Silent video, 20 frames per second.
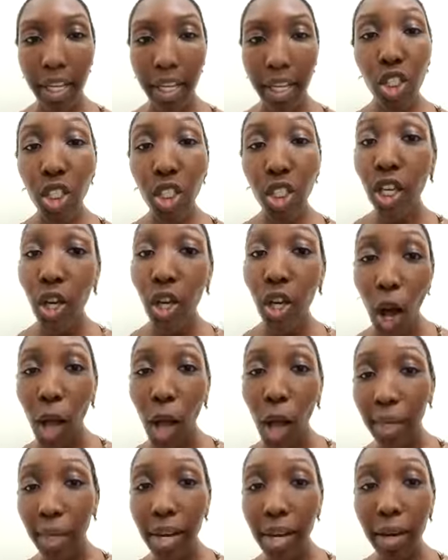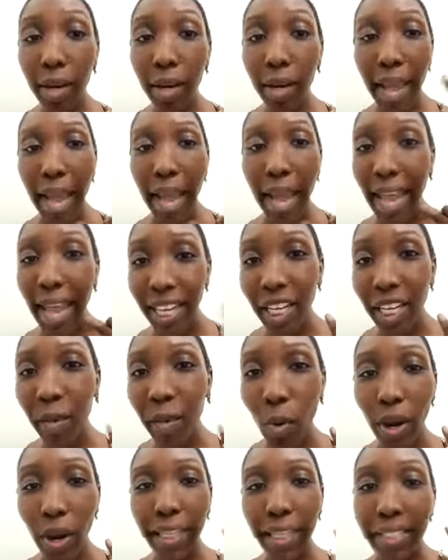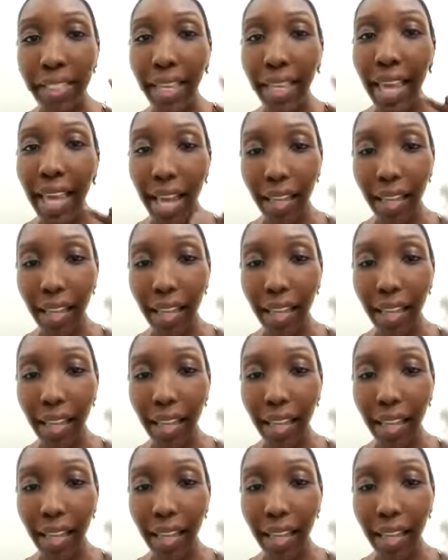She can call me up at any point and say,